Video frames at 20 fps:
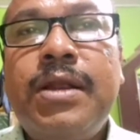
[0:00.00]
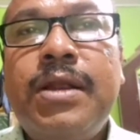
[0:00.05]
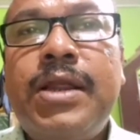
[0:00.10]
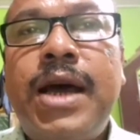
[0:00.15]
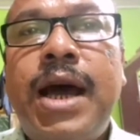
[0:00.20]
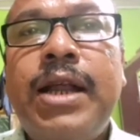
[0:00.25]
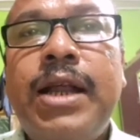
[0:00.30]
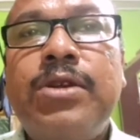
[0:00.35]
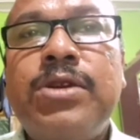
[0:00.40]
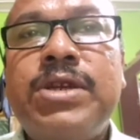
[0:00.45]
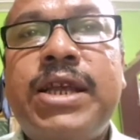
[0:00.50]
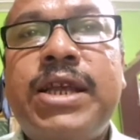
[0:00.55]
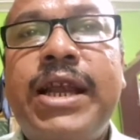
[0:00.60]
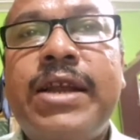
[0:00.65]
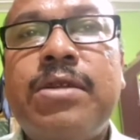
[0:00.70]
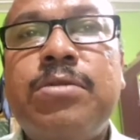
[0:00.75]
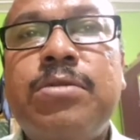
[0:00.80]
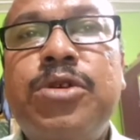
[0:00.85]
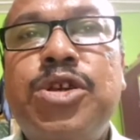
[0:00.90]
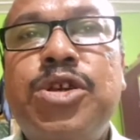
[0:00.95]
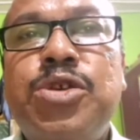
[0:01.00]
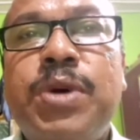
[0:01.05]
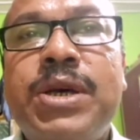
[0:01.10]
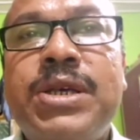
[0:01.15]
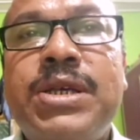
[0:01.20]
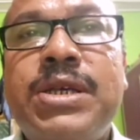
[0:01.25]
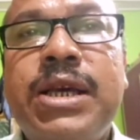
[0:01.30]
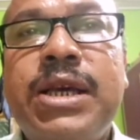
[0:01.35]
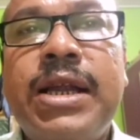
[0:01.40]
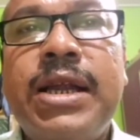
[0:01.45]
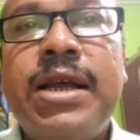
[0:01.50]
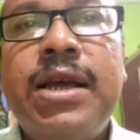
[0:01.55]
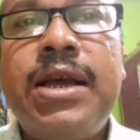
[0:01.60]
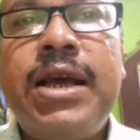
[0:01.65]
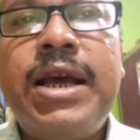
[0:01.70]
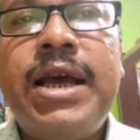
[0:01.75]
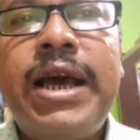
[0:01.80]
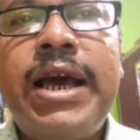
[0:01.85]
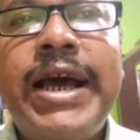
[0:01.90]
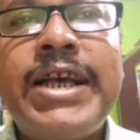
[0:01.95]
The hydrogen atom which was here
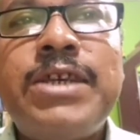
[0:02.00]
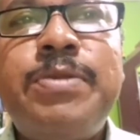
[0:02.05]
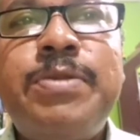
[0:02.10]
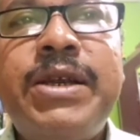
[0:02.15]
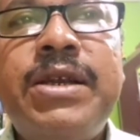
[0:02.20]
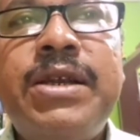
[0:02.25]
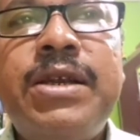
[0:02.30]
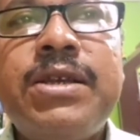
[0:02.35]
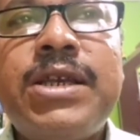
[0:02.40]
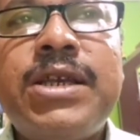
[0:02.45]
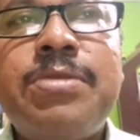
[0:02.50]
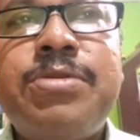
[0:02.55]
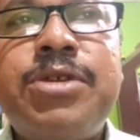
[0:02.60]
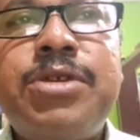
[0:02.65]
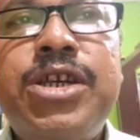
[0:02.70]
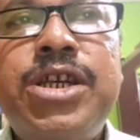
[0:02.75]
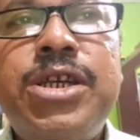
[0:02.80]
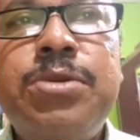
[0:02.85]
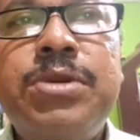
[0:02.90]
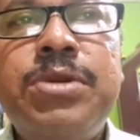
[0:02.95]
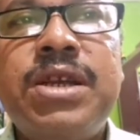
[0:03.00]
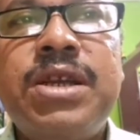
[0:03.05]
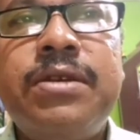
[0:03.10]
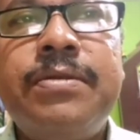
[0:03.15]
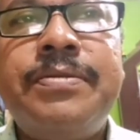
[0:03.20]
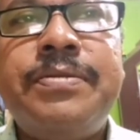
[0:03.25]
has been substituted.